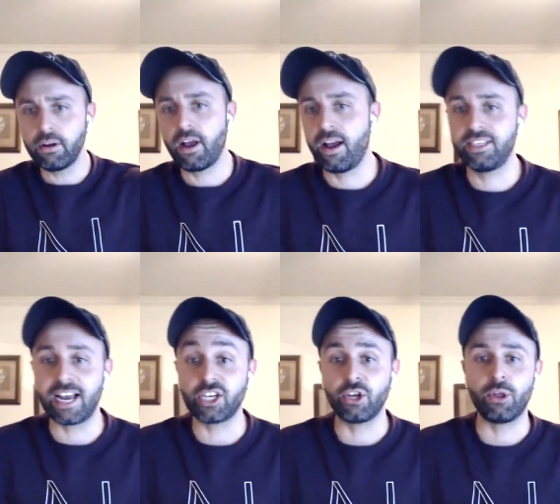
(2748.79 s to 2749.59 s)
Uh, it's
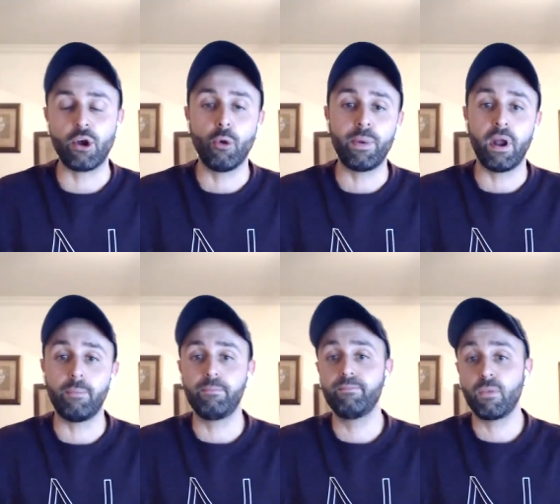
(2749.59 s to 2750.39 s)
actually only open up
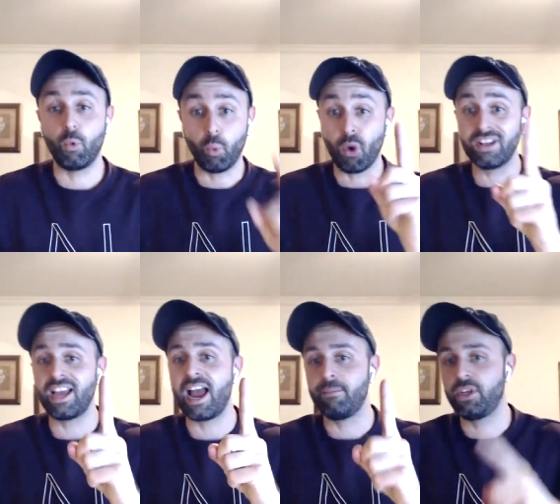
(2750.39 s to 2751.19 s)
one
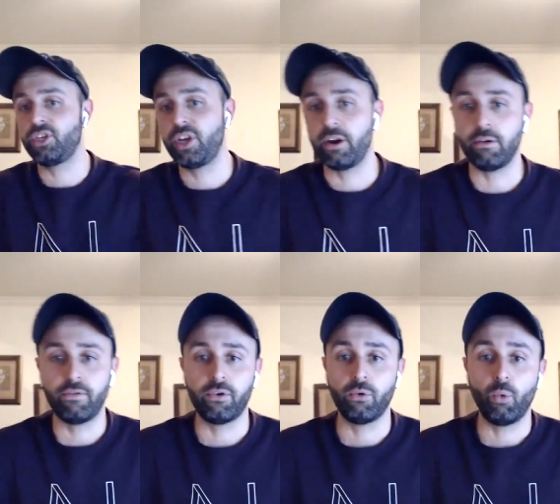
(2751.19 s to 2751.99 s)
time this year
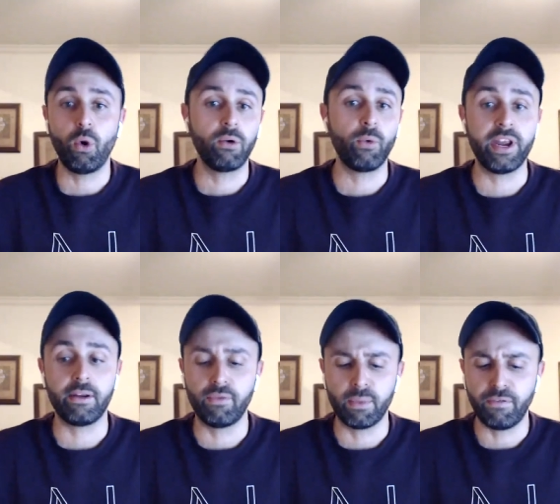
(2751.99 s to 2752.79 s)
for one week
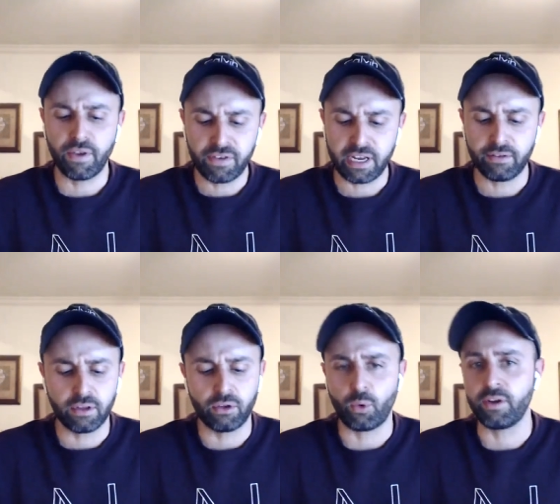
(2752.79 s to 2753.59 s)
from the fifteenth to the
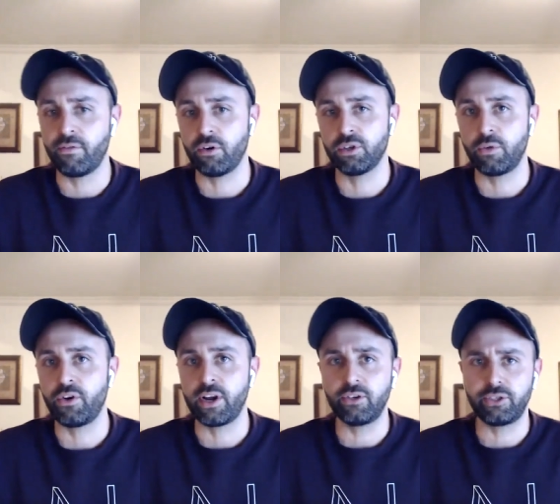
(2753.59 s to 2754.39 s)
twenty-first. So if you're
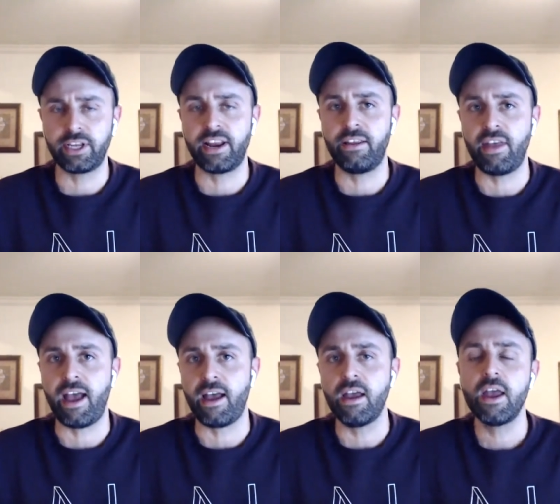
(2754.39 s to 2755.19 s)
interested in
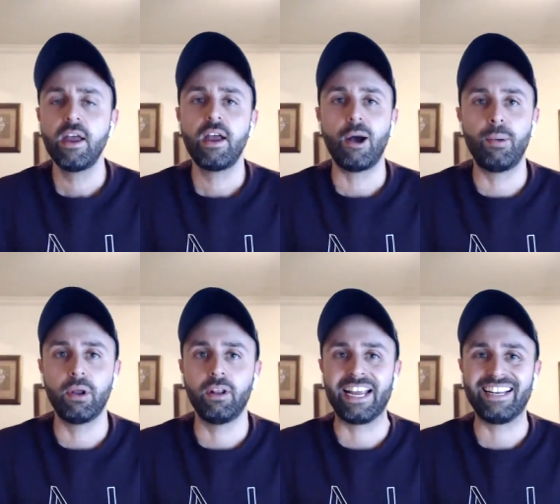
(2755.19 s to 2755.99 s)
that, I'll put a
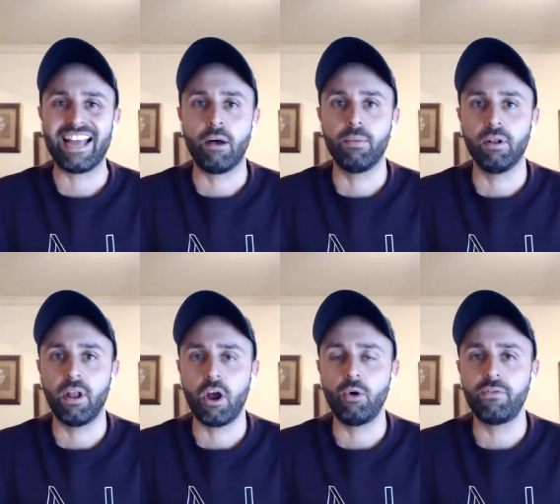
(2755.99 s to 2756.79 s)
link down
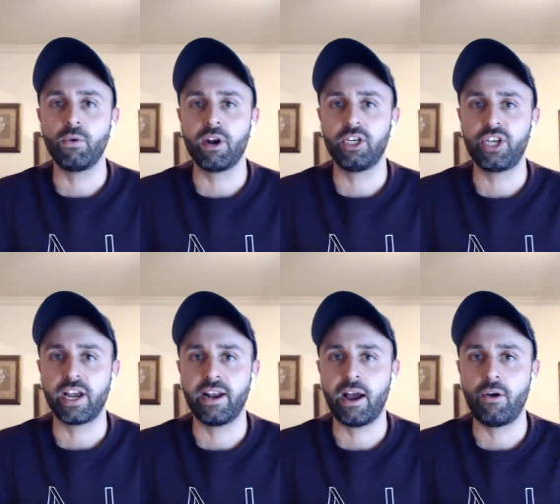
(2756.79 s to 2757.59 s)
below if you want to check it
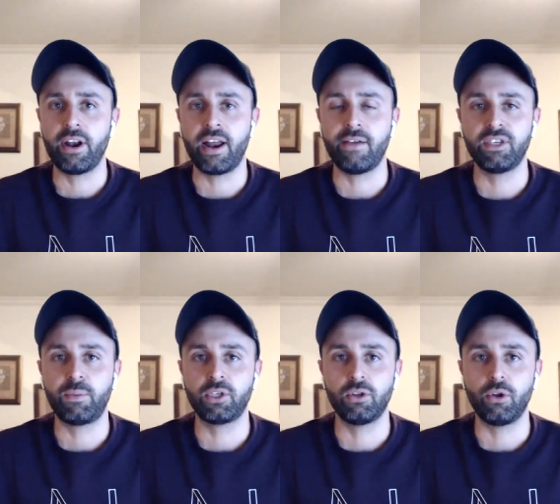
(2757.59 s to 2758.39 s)
out. And I have a
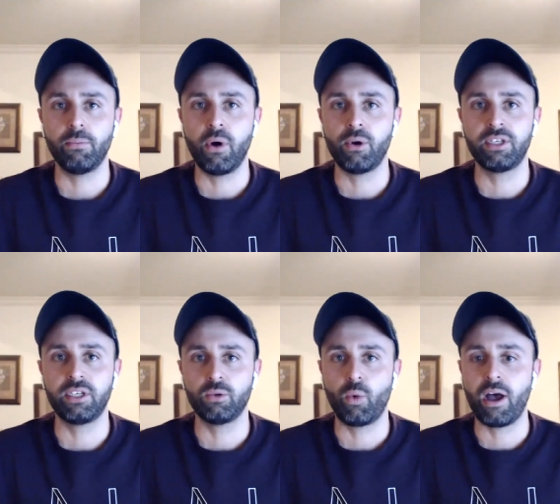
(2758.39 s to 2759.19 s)
special little bonus as
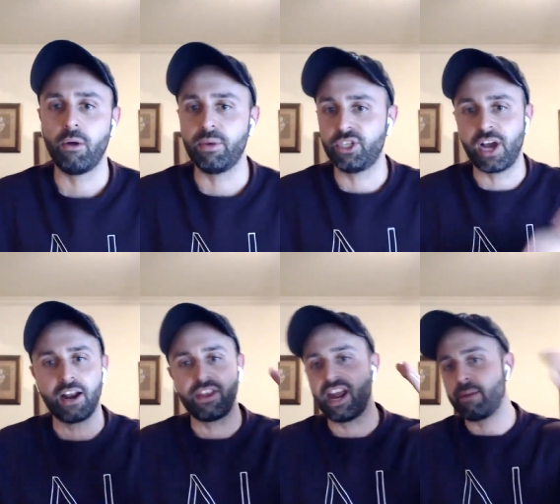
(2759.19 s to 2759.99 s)
well. But
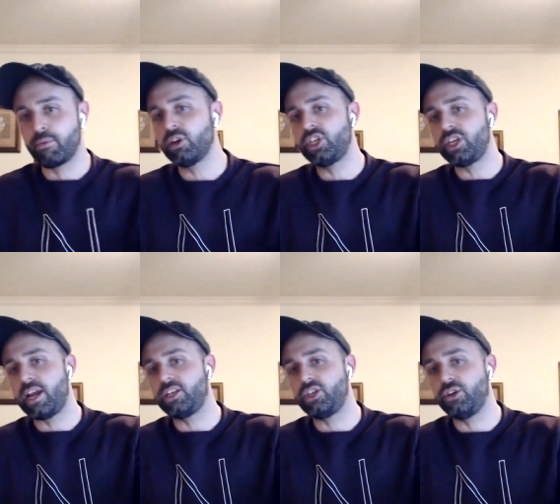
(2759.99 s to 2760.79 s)
Jonathan, I
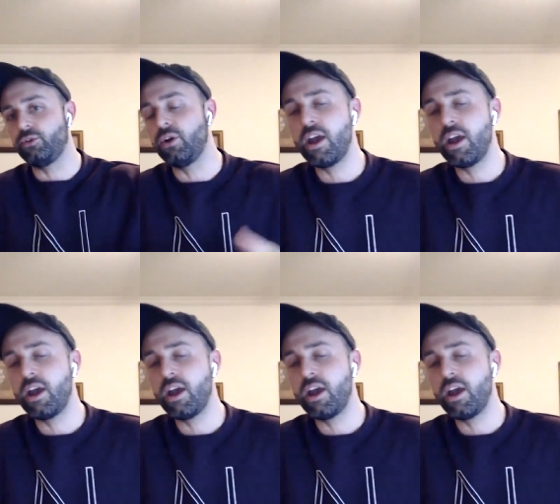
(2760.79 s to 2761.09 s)
appreciate you.